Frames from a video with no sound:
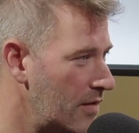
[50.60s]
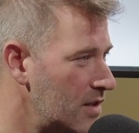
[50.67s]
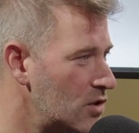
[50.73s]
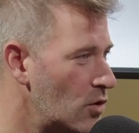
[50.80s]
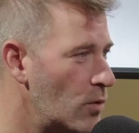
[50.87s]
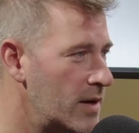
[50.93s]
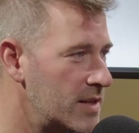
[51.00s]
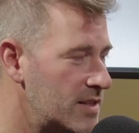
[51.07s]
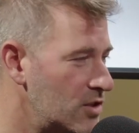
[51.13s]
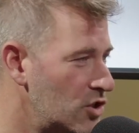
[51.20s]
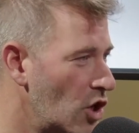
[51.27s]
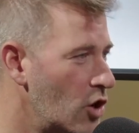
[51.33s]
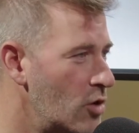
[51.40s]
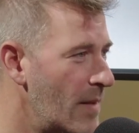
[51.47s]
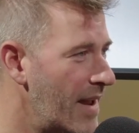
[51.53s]
There's always a
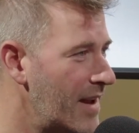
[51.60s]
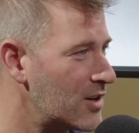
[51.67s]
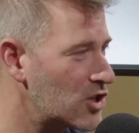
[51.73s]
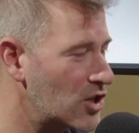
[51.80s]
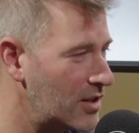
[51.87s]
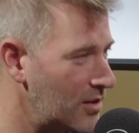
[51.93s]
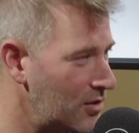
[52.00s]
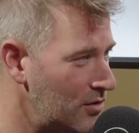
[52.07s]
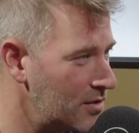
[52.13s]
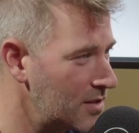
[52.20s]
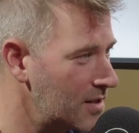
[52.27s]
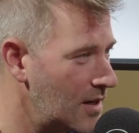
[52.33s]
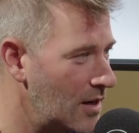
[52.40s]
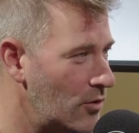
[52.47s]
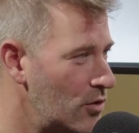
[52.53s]
Joe Manchin
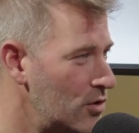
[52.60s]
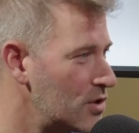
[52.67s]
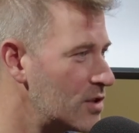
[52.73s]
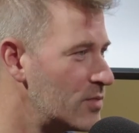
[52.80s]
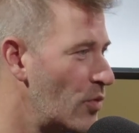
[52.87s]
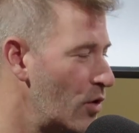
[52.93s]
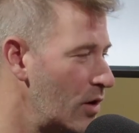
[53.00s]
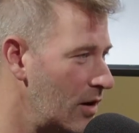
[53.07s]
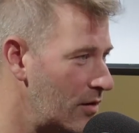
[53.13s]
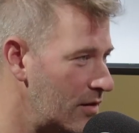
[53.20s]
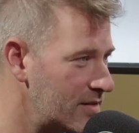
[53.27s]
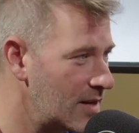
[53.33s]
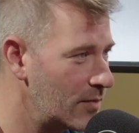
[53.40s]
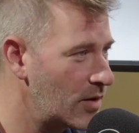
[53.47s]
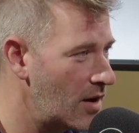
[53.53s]
who's a spoiler
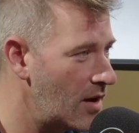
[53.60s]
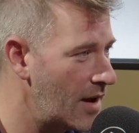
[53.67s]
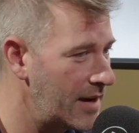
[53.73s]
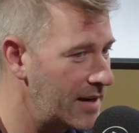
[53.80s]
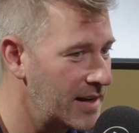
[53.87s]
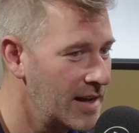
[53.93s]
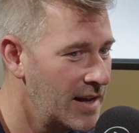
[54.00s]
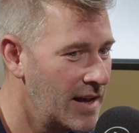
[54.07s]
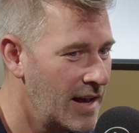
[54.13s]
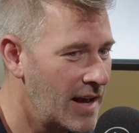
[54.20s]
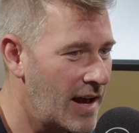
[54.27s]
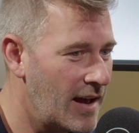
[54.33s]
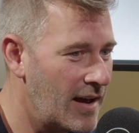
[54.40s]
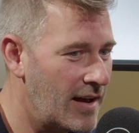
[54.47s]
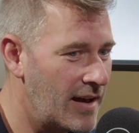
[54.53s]
of some kind,
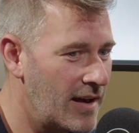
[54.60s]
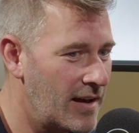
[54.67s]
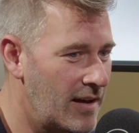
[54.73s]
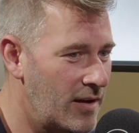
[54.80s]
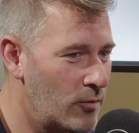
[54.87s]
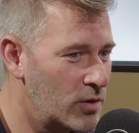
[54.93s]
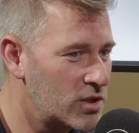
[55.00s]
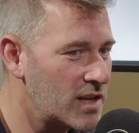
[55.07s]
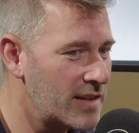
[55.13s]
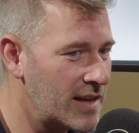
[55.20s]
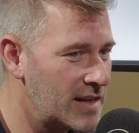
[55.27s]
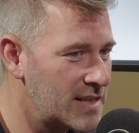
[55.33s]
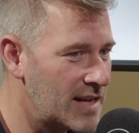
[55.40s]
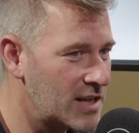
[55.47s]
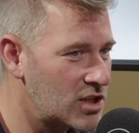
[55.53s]
which I
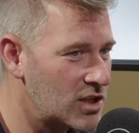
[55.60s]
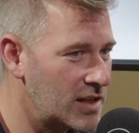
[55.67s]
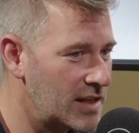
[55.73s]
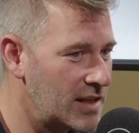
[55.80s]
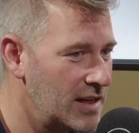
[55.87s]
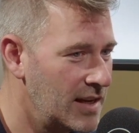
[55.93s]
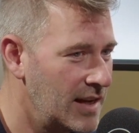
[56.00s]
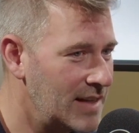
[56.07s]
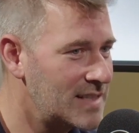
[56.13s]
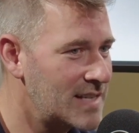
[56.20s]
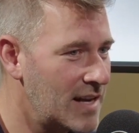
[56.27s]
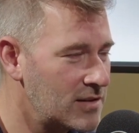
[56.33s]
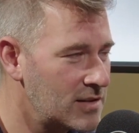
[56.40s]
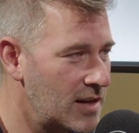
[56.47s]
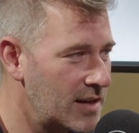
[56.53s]
think is actually, it
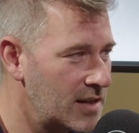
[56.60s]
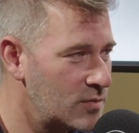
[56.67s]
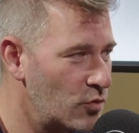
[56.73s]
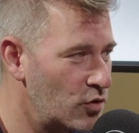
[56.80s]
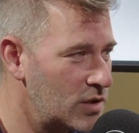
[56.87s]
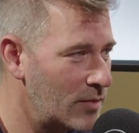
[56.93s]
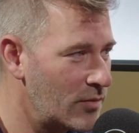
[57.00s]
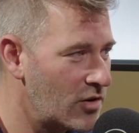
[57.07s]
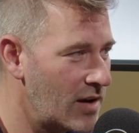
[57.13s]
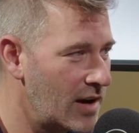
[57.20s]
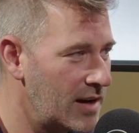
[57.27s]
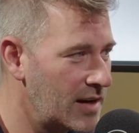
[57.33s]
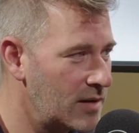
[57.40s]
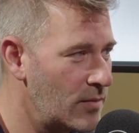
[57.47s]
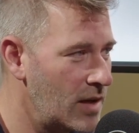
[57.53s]
sounds like it's more
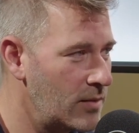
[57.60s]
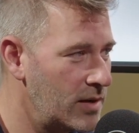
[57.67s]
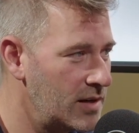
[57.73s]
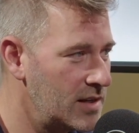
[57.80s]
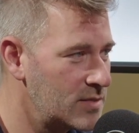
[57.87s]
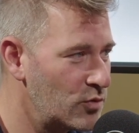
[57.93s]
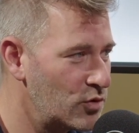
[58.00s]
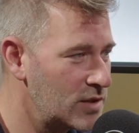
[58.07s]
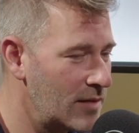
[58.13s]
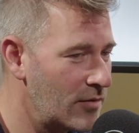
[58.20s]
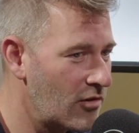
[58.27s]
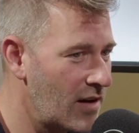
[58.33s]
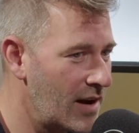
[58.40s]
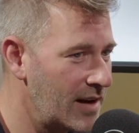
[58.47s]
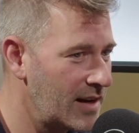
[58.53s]
democratic, and maybe it is more
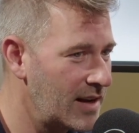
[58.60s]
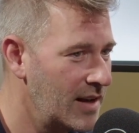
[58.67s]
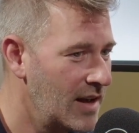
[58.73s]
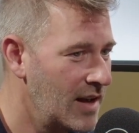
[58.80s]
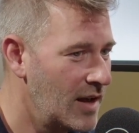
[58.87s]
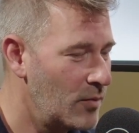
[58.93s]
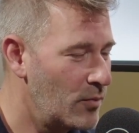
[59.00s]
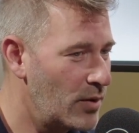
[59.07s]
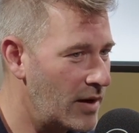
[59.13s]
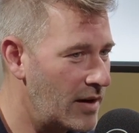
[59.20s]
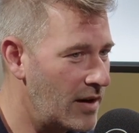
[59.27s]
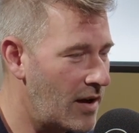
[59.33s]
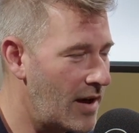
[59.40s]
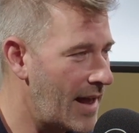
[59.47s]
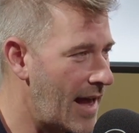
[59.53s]
democratic,
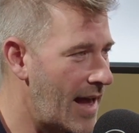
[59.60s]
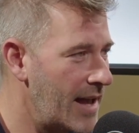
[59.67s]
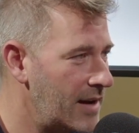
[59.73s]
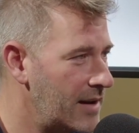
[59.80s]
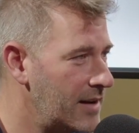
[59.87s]
but I hate